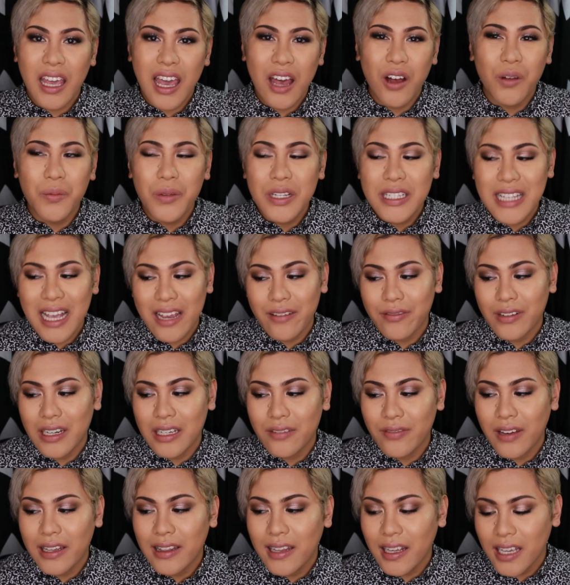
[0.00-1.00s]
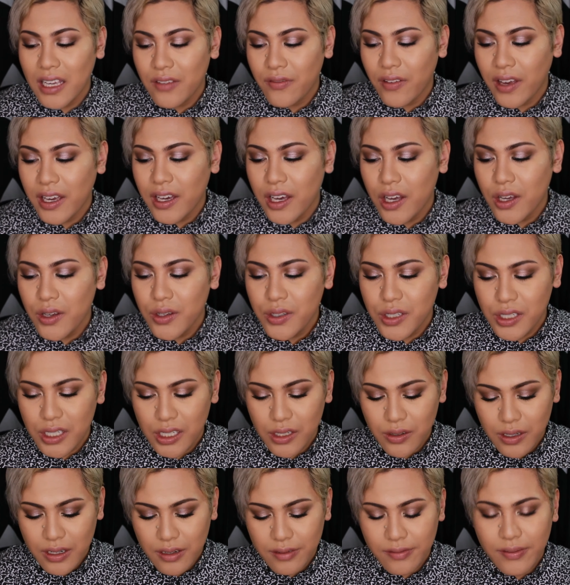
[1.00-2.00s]
almost every event. Like if I go
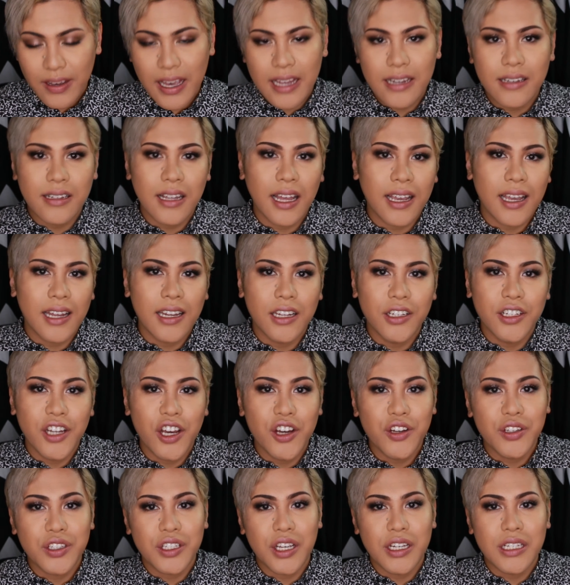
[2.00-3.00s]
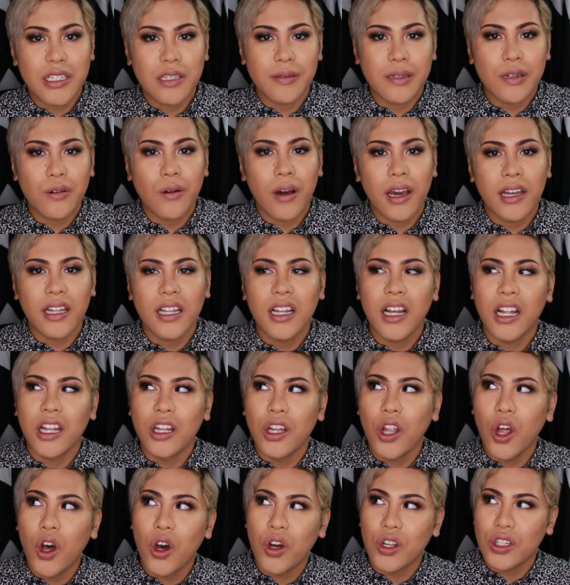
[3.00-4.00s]
to an event, like, and I know it's going to be quite a
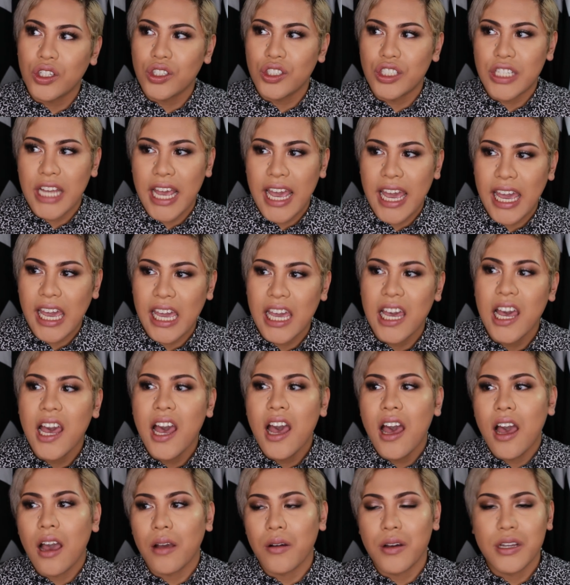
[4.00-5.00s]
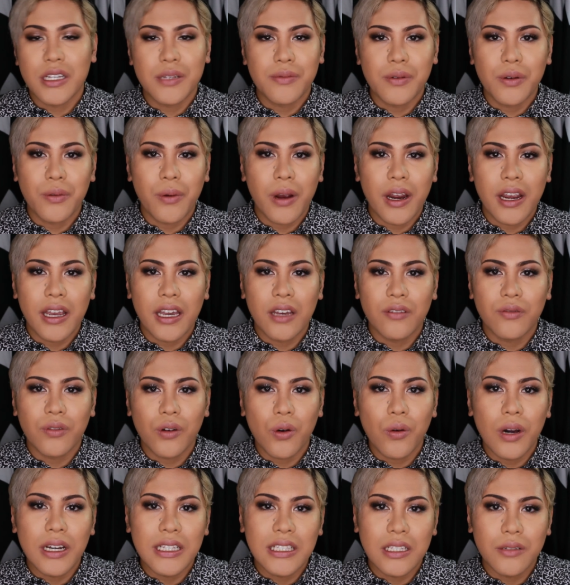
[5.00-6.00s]
long day, I'm going to be wearing it for
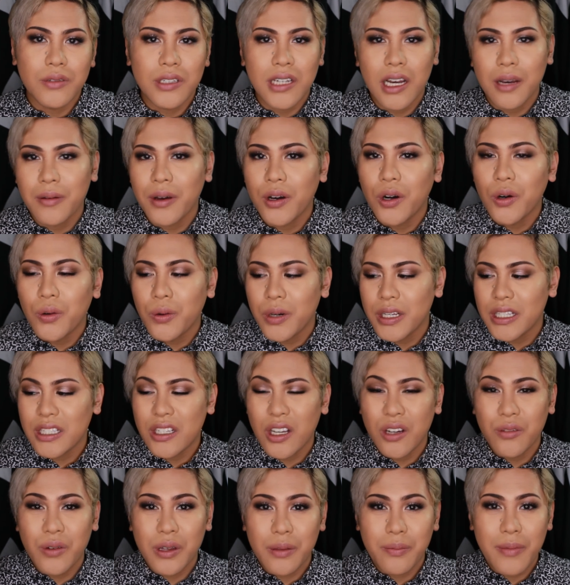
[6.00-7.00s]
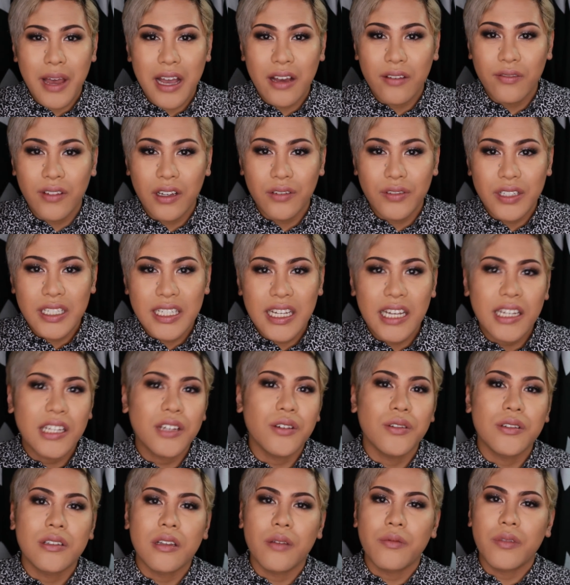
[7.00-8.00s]
quite some time, I always go with MAC Velvet
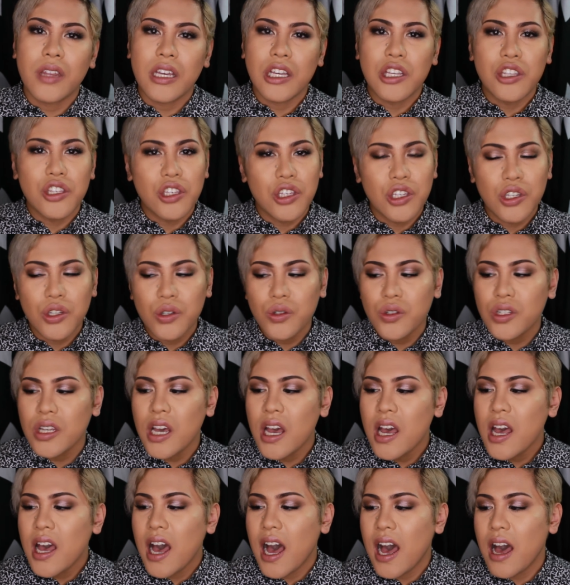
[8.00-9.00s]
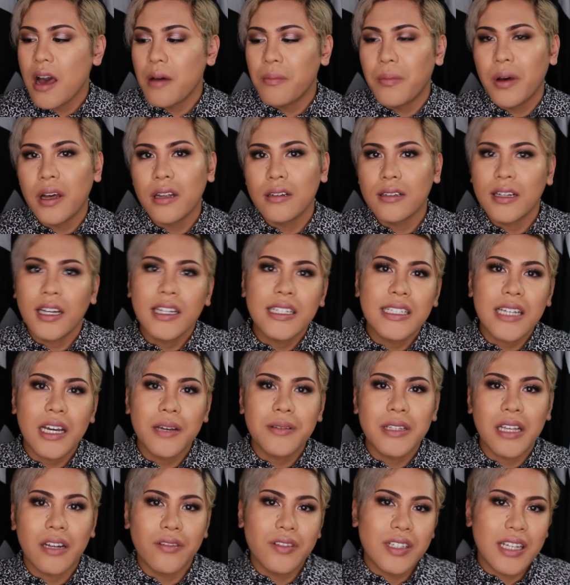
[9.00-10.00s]
Teddy or something nude, but 9
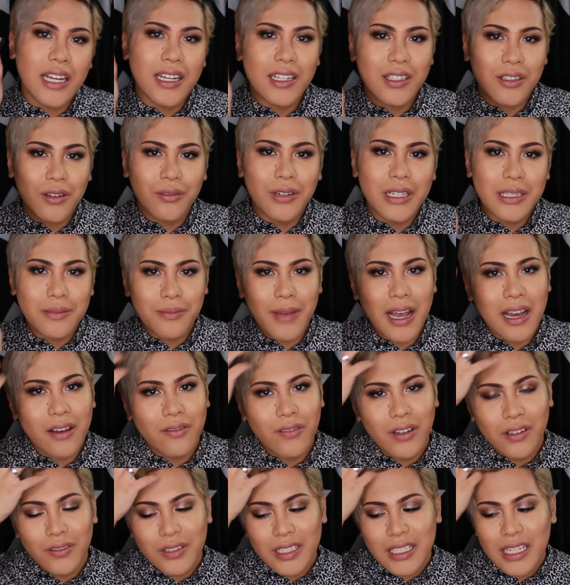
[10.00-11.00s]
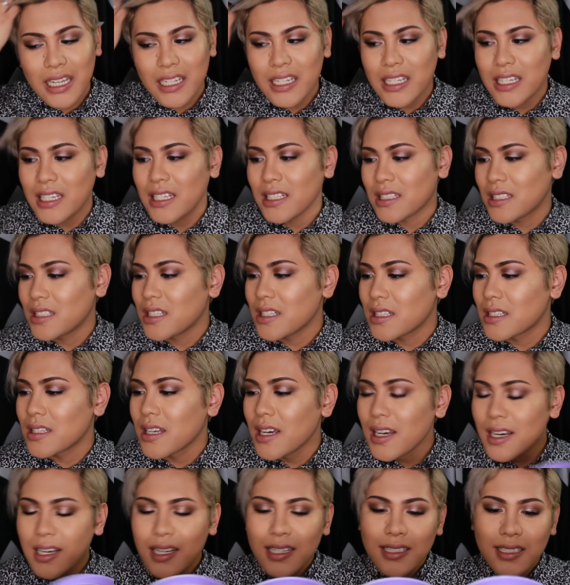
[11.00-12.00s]
times out of 10 it's always MAC Velvet Teddy. It's just
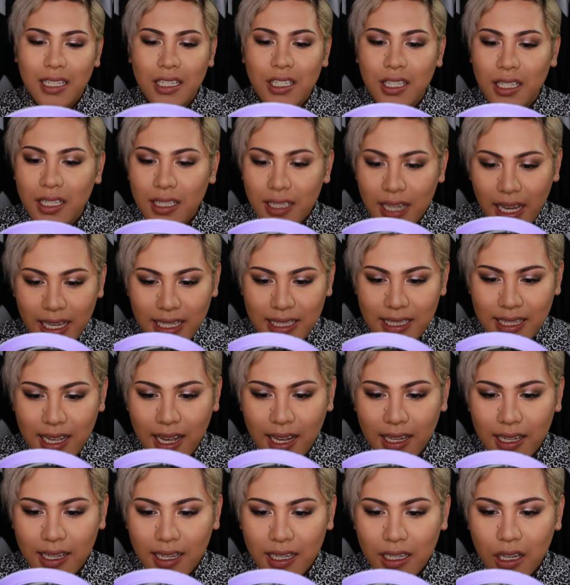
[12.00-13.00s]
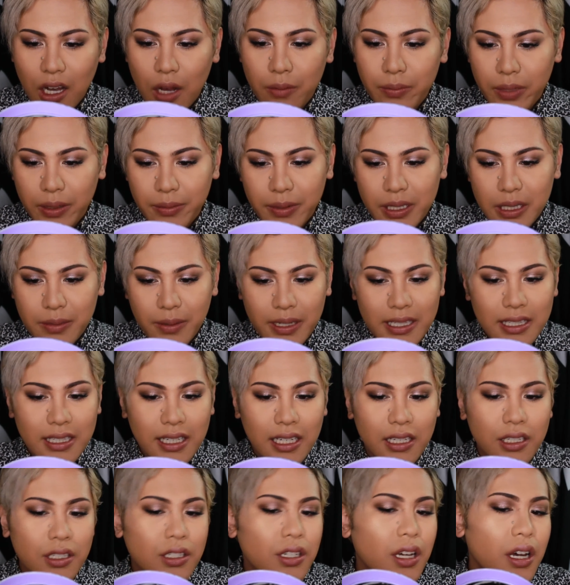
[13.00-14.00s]
such a nice colour, complements my
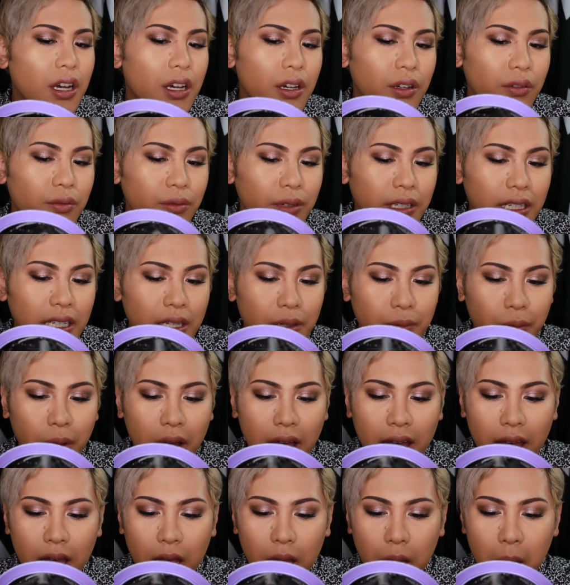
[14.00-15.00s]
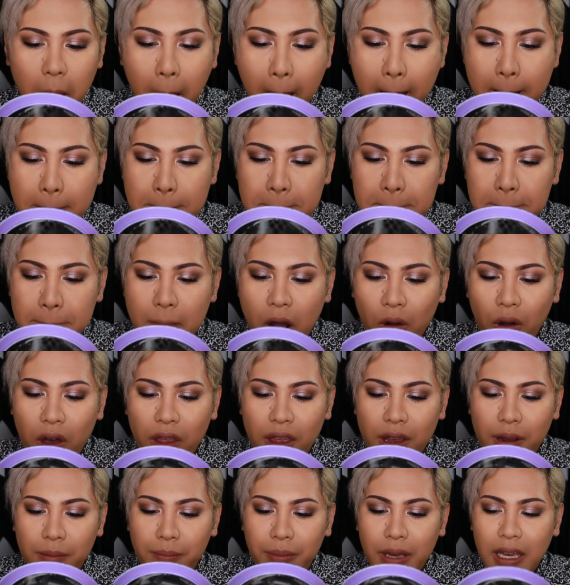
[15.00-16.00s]
skin tone really well,
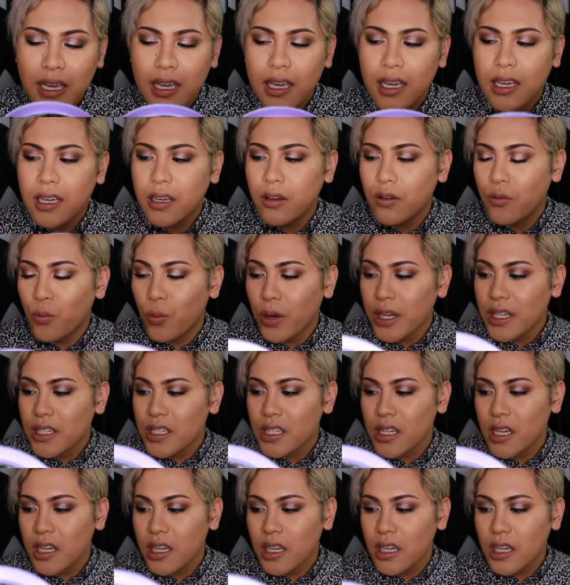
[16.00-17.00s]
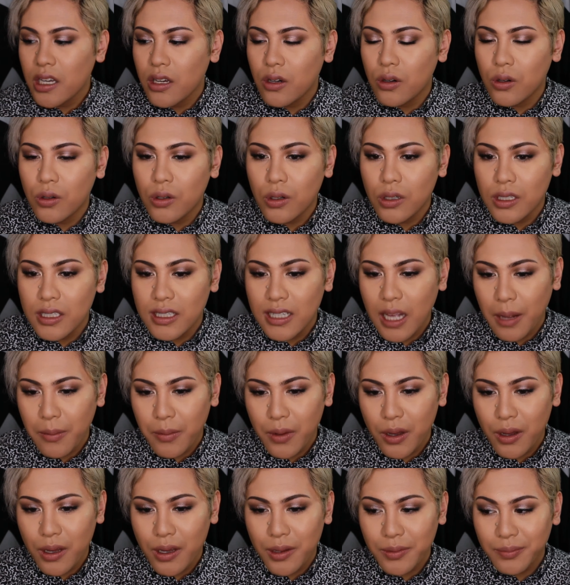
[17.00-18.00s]
whether it be winter or
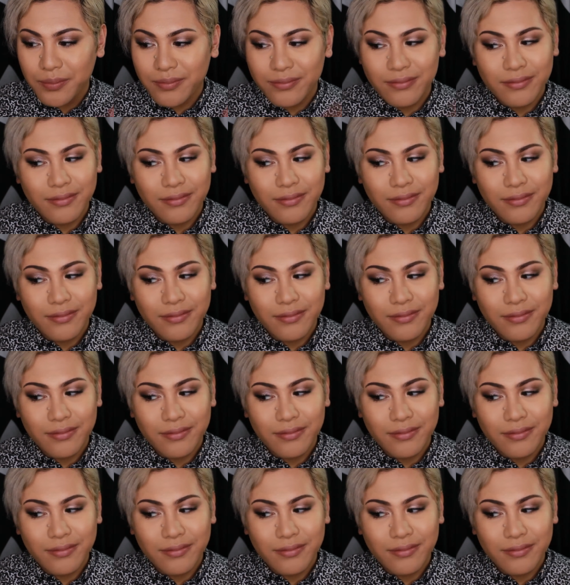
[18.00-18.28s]
summer.